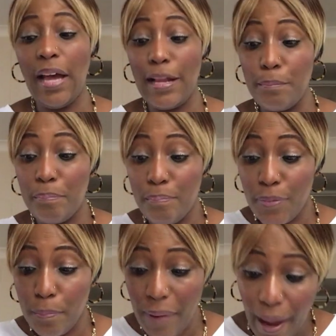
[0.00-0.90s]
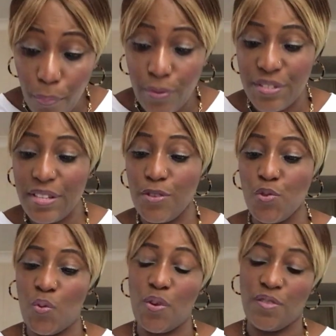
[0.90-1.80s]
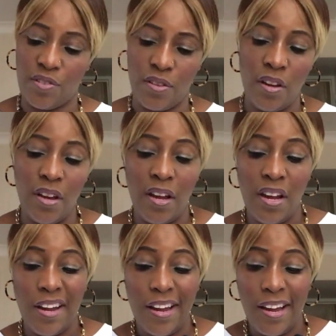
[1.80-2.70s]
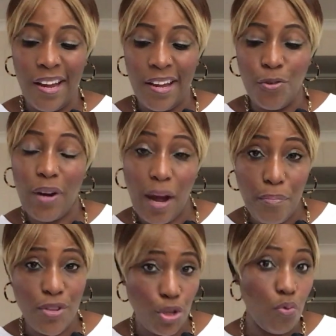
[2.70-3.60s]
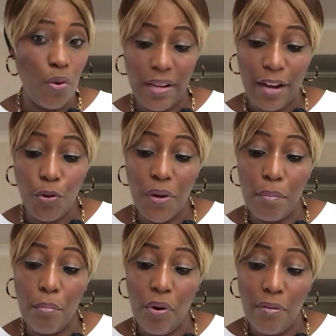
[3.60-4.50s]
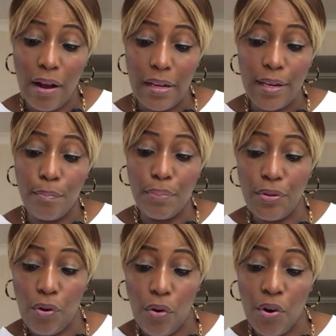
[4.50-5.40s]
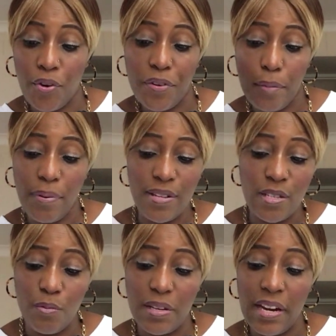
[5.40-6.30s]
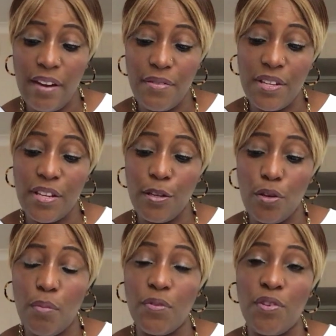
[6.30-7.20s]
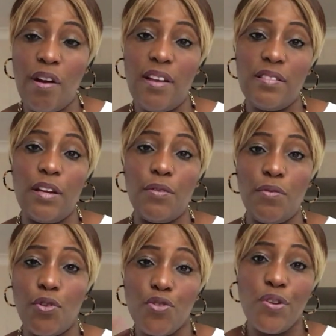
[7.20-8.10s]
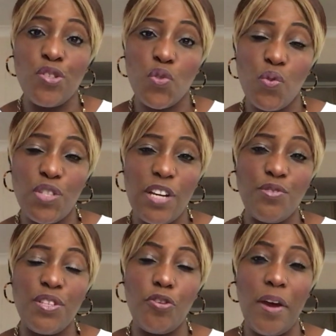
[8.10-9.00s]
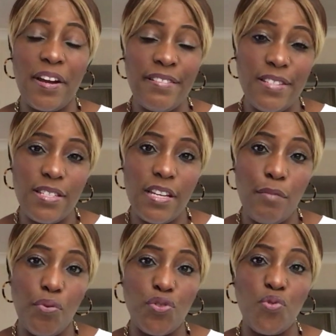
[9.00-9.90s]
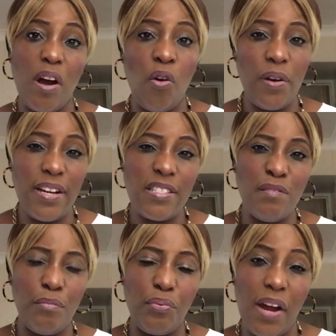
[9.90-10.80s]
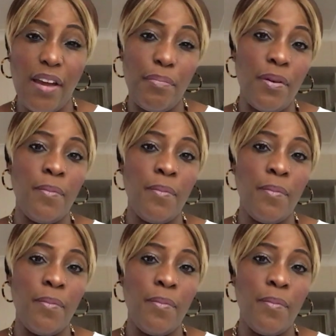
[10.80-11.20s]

And Bible is saying to us. You can be sure that no immoral, impure, or greedy person will inherit the kingdom of Christ and of God. You're a soldier, you say you're a Christian, but you are collecting bribe